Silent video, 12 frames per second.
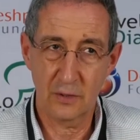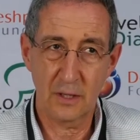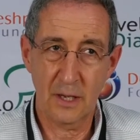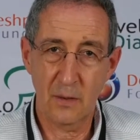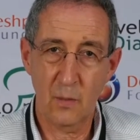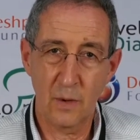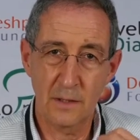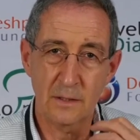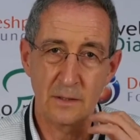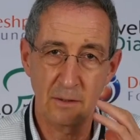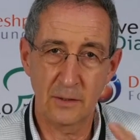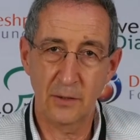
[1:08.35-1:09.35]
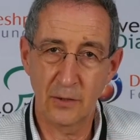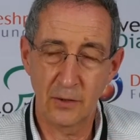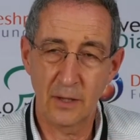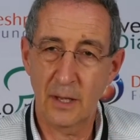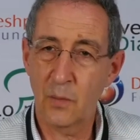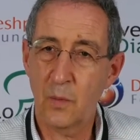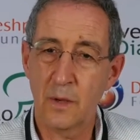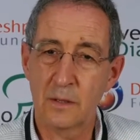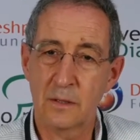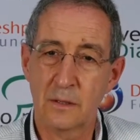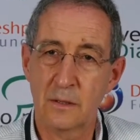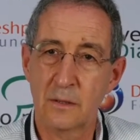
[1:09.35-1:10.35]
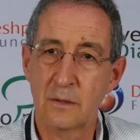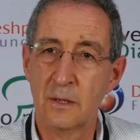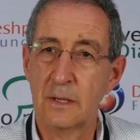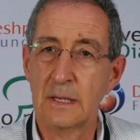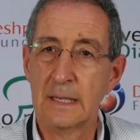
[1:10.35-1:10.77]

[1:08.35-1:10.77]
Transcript: They want to learn. They want to